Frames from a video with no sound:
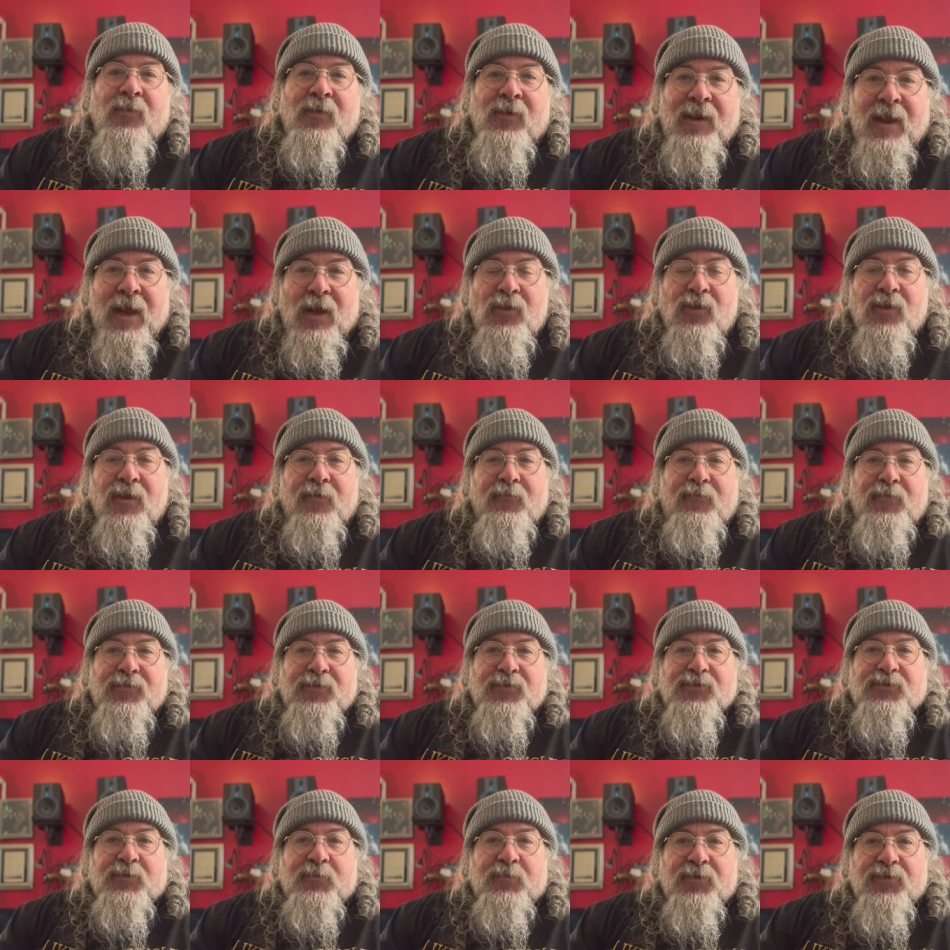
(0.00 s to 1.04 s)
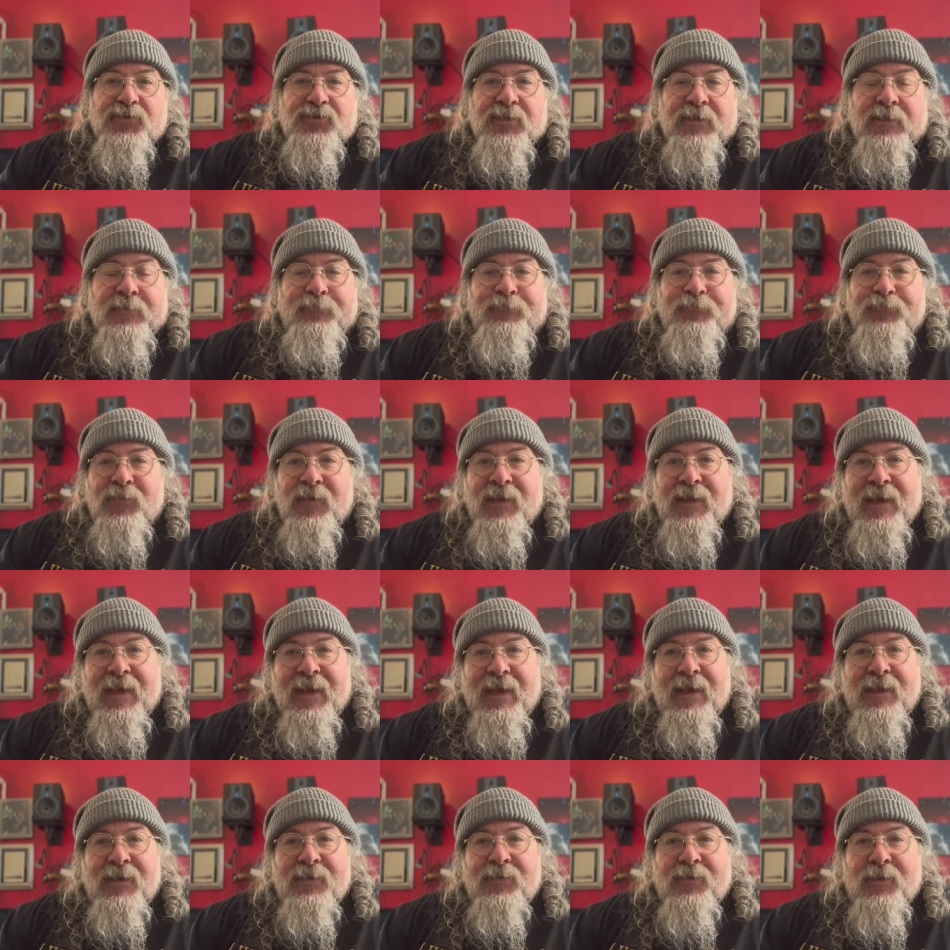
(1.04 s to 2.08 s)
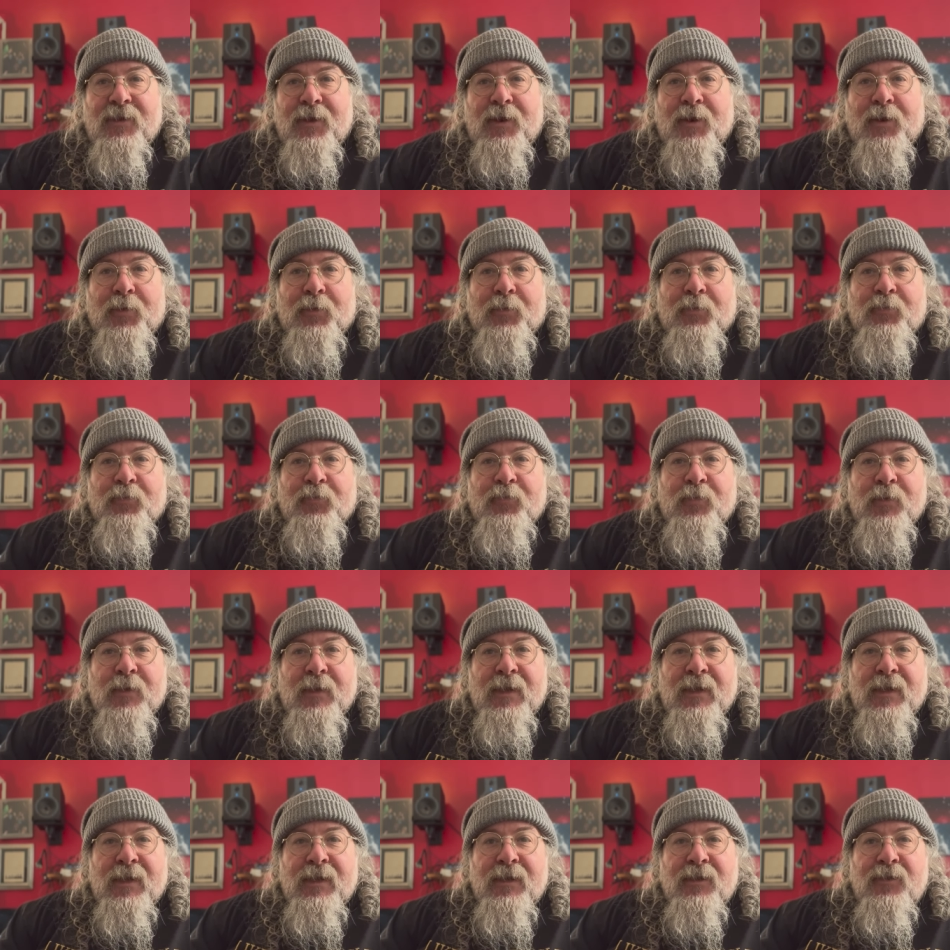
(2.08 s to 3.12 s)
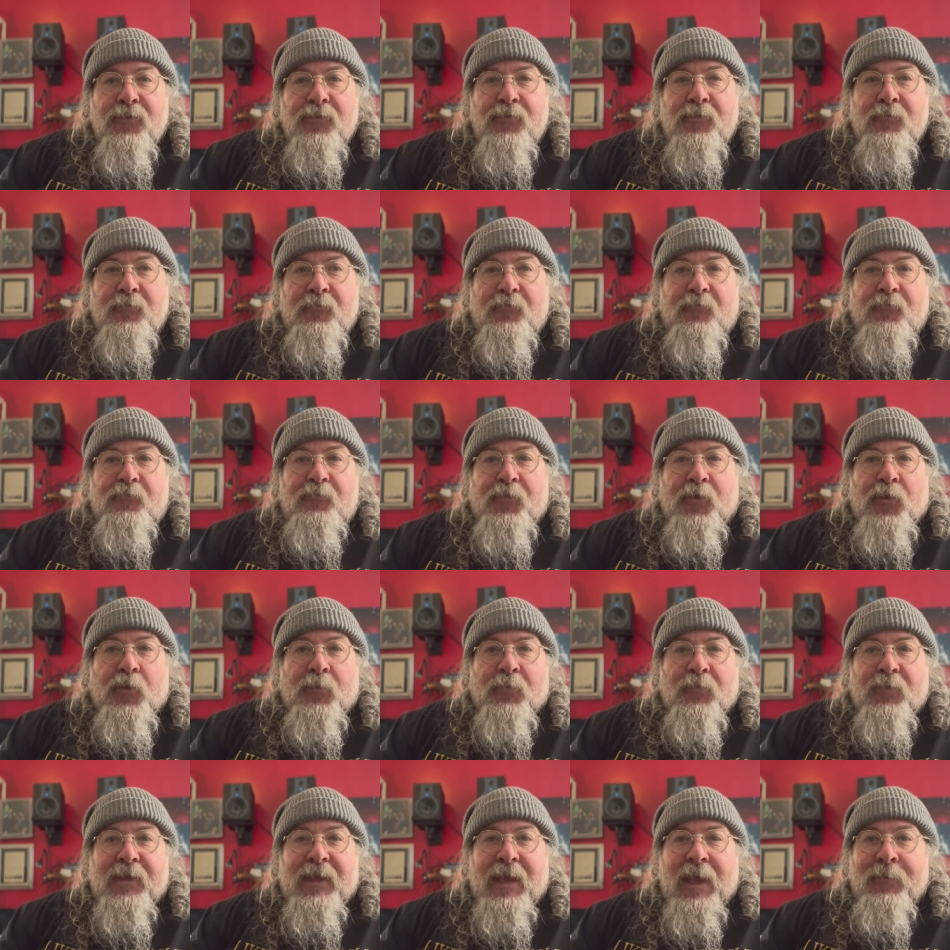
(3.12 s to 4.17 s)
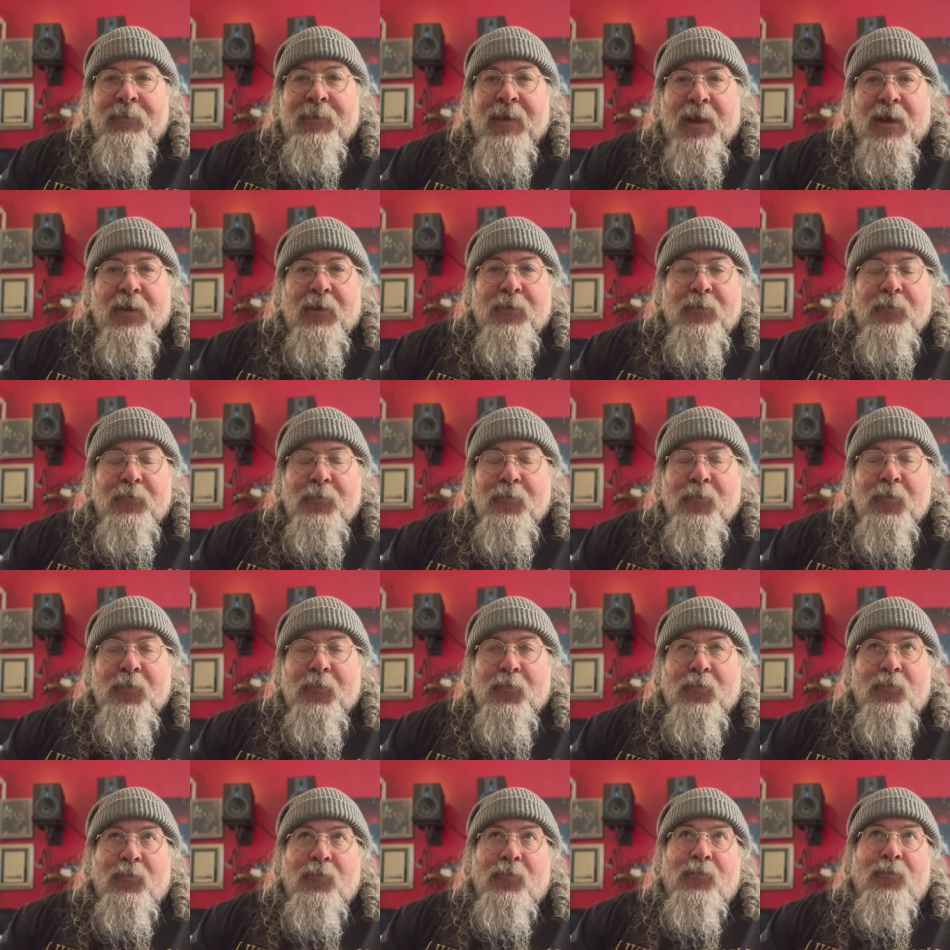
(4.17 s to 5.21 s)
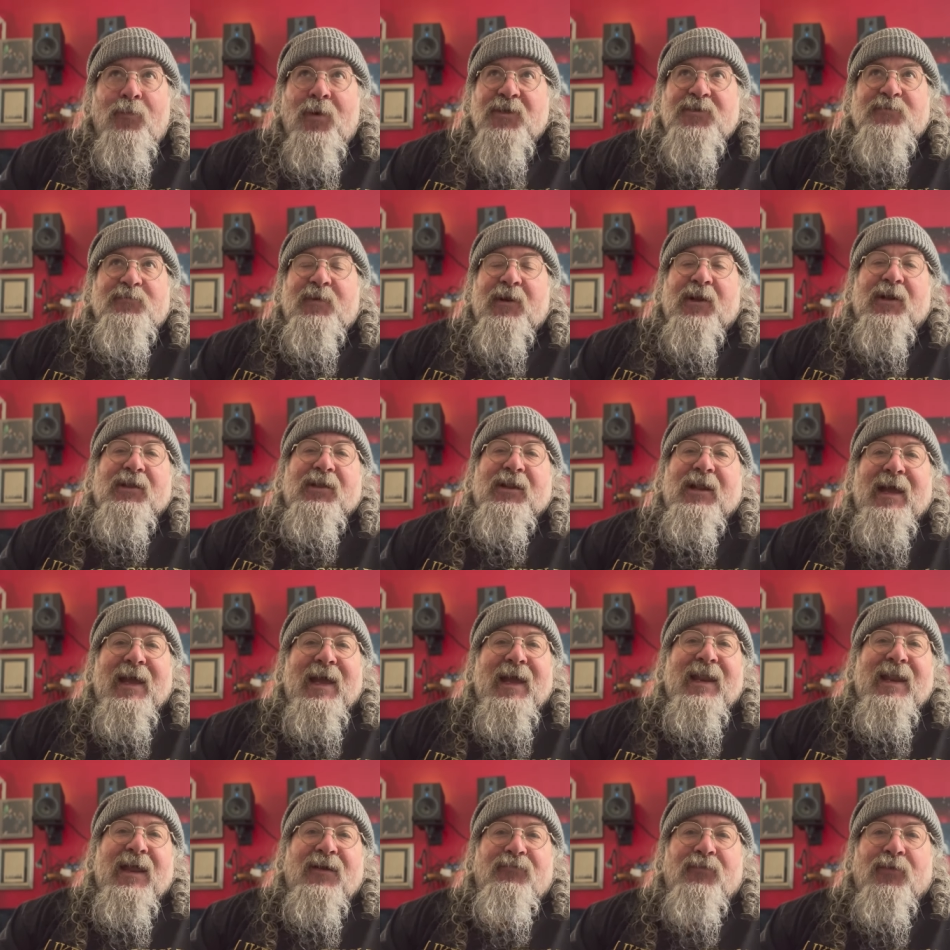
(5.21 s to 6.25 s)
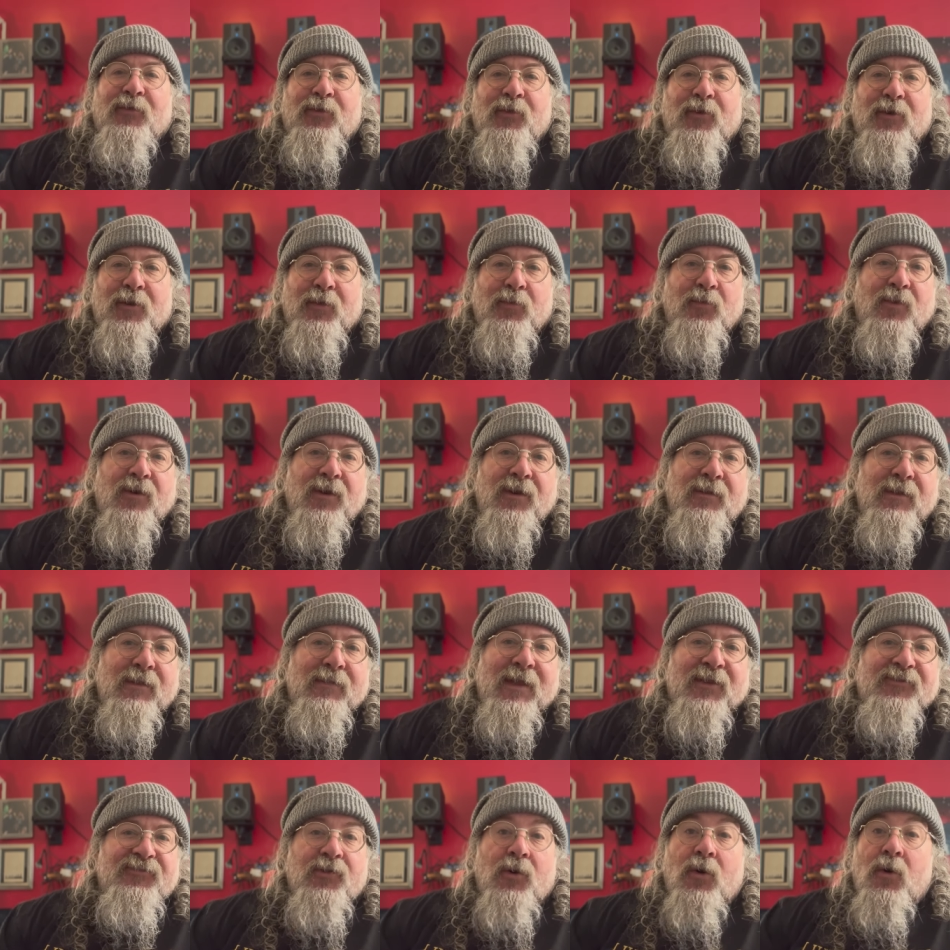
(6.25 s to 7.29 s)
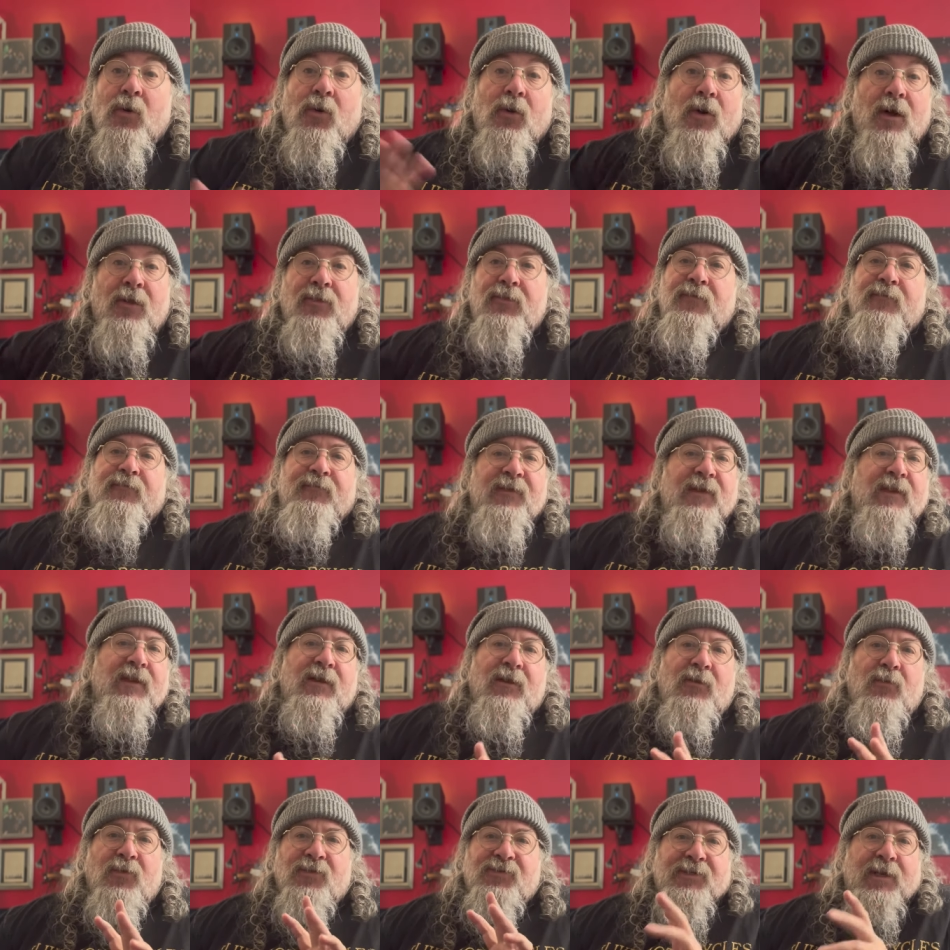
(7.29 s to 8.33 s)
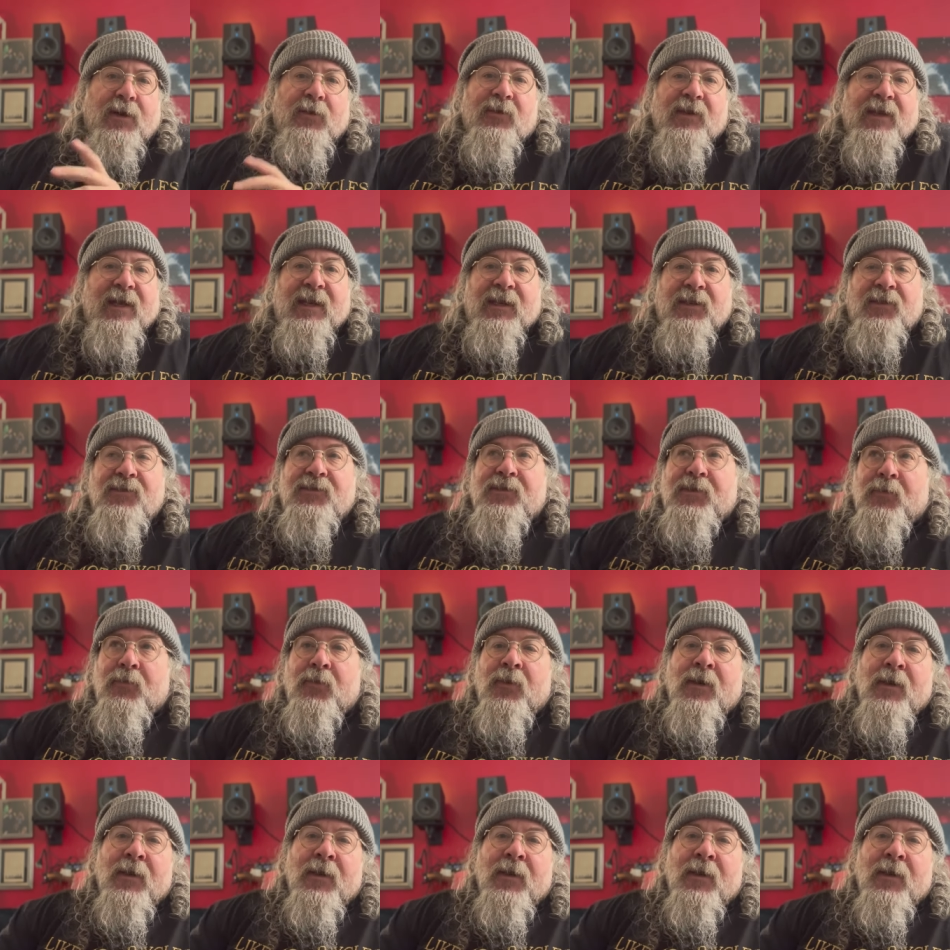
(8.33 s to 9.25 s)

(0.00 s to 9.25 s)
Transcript: We're now looking for distribution, and um, the film came out much better than I had ever thought it would, and that's a whole other video, which I'll get into.